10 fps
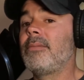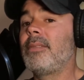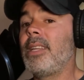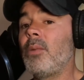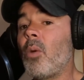
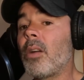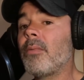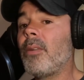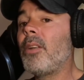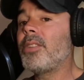in
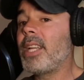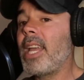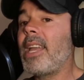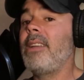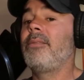waterfalls and
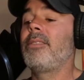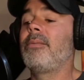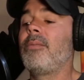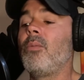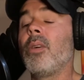caves
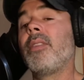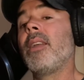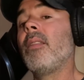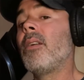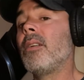where they
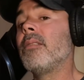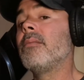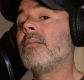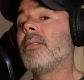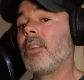learn
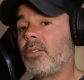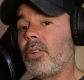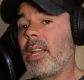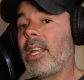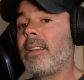their
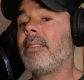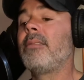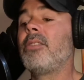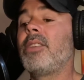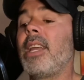trade
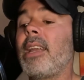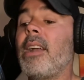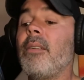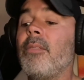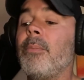to take
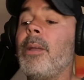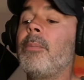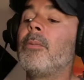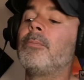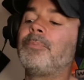care of their
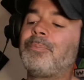people.